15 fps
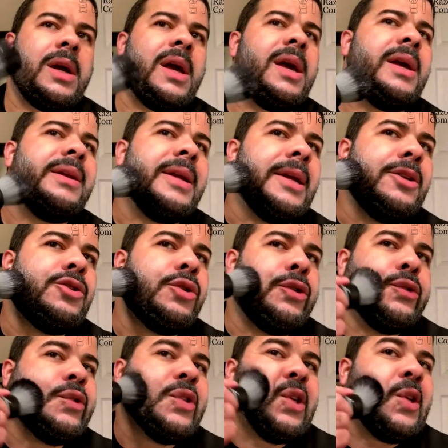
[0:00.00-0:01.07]
and
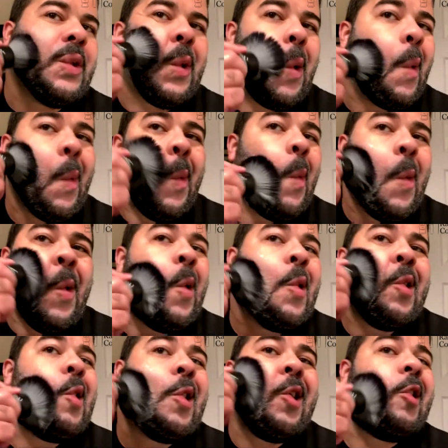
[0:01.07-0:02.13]
introduce it
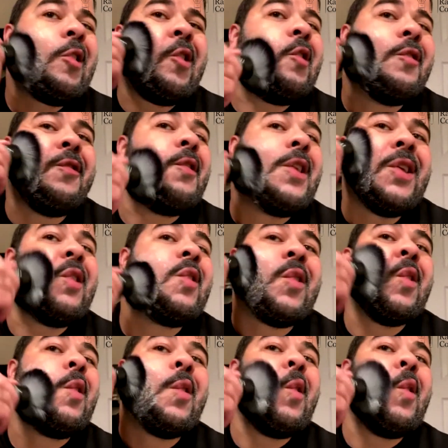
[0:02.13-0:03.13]
onto the face